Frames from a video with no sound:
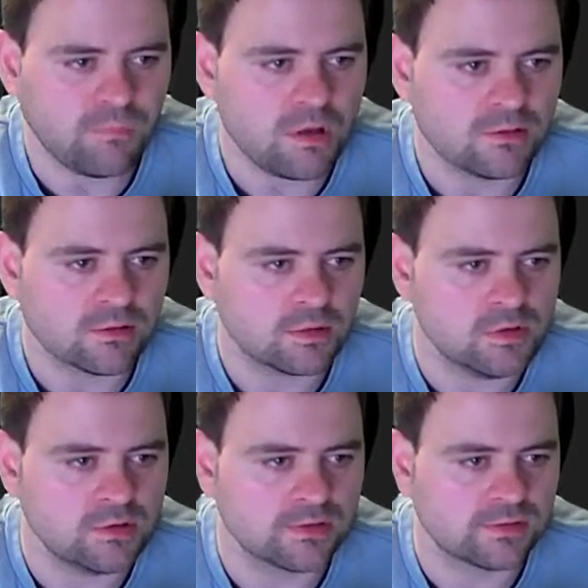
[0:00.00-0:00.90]
so it's
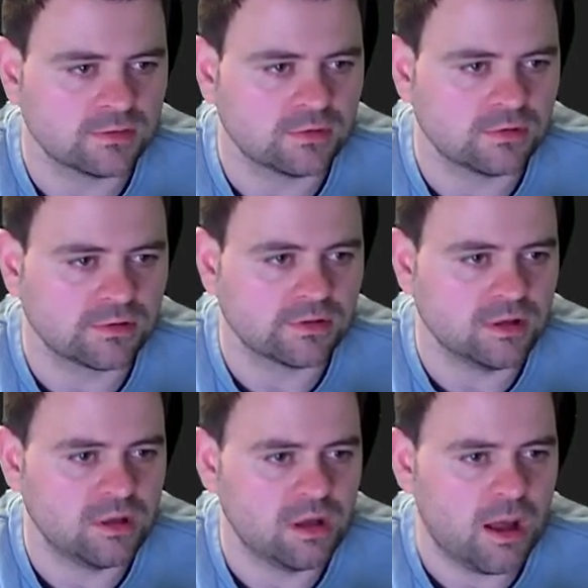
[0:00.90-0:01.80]
going to source
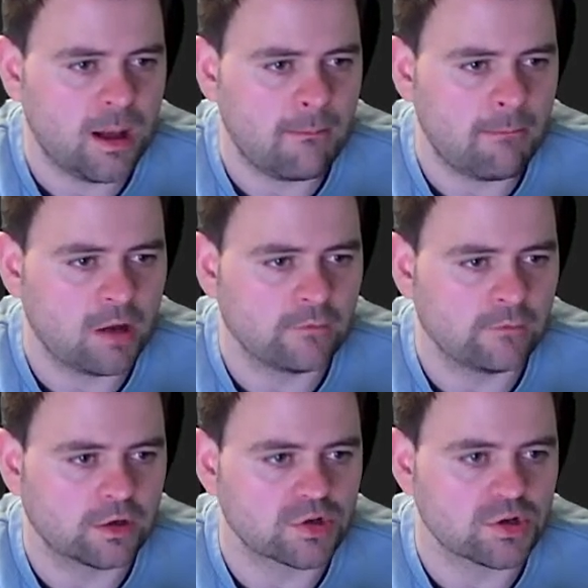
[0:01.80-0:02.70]

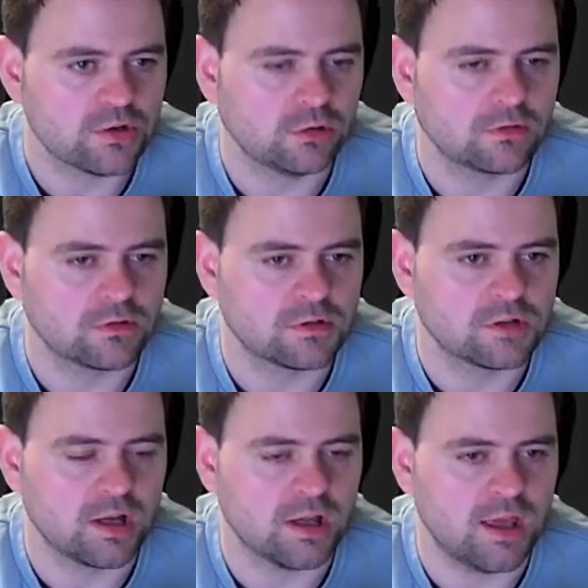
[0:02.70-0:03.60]

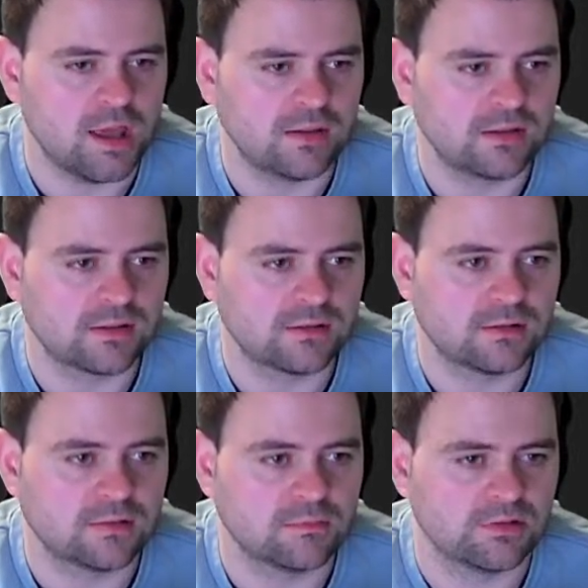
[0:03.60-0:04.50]
myfunction.js,
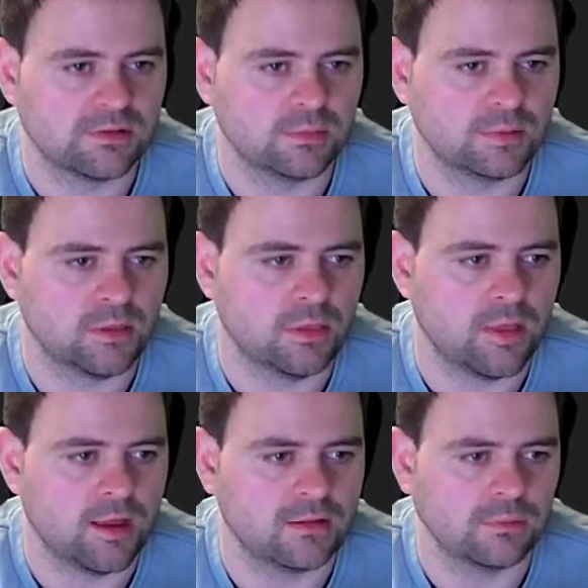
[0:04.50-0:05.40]
and presumably
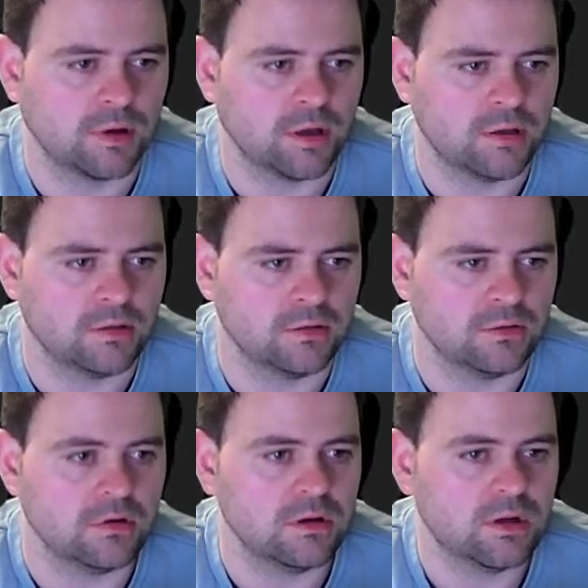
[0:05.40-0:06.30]
that is where
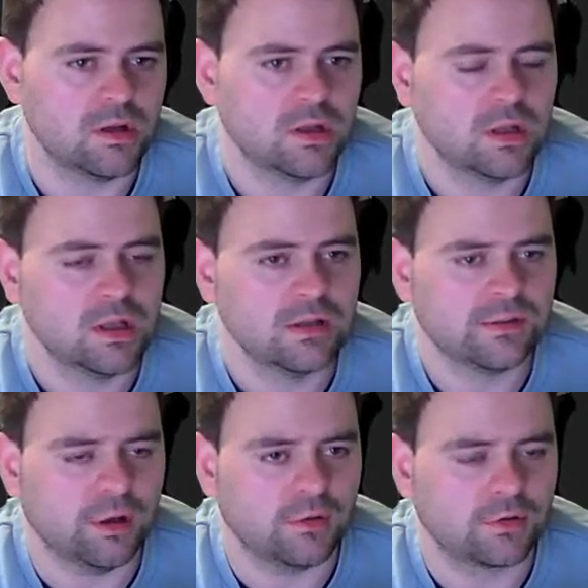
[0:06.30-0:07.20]
you
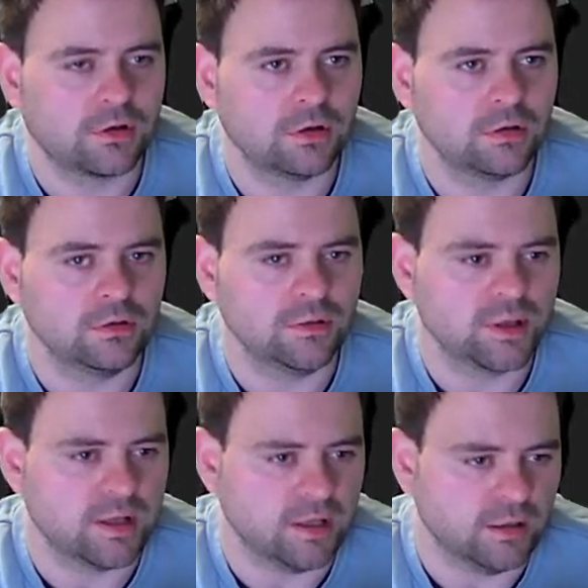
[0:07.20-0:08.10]
start to code
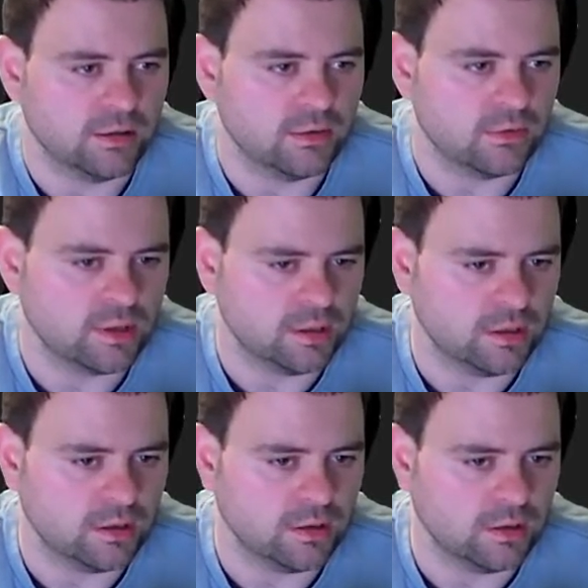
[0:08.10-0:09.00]
in
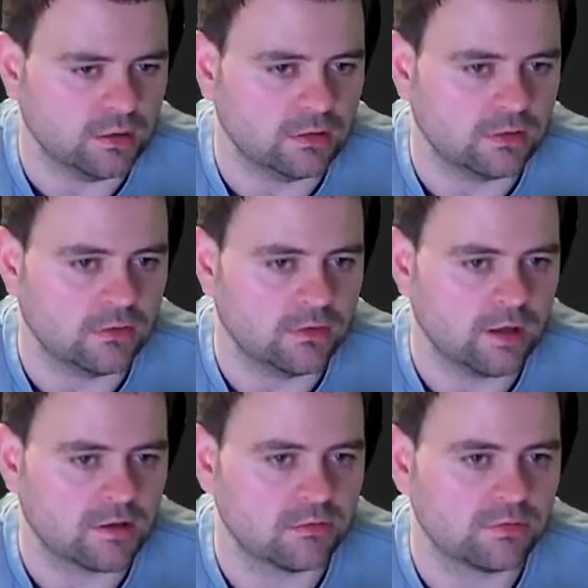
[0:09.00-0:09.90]
the
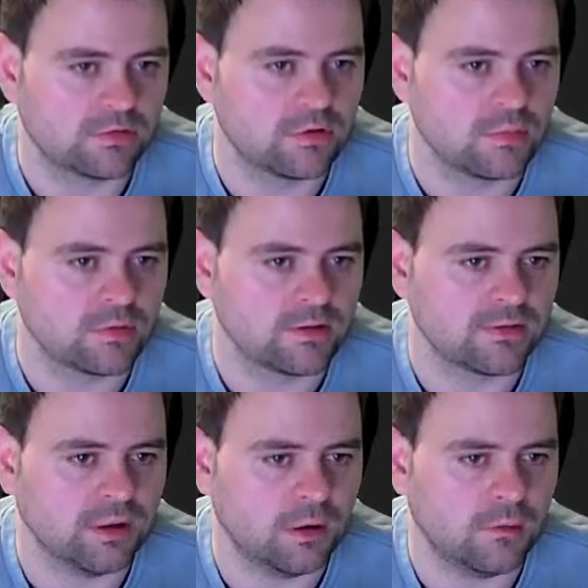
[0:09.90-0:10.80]
actual script
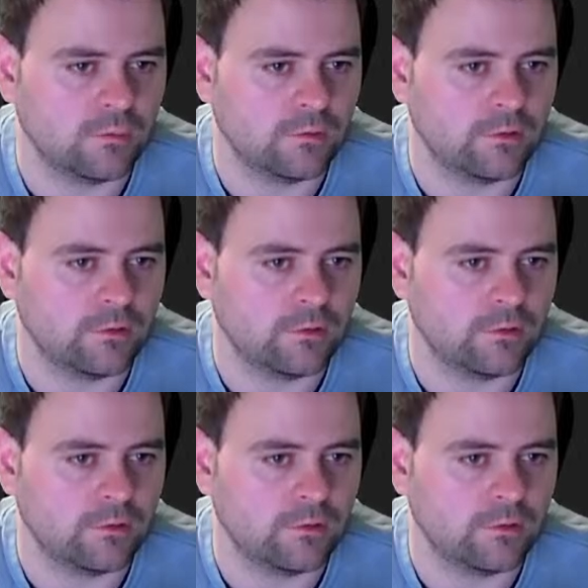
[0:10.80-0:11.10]
itself.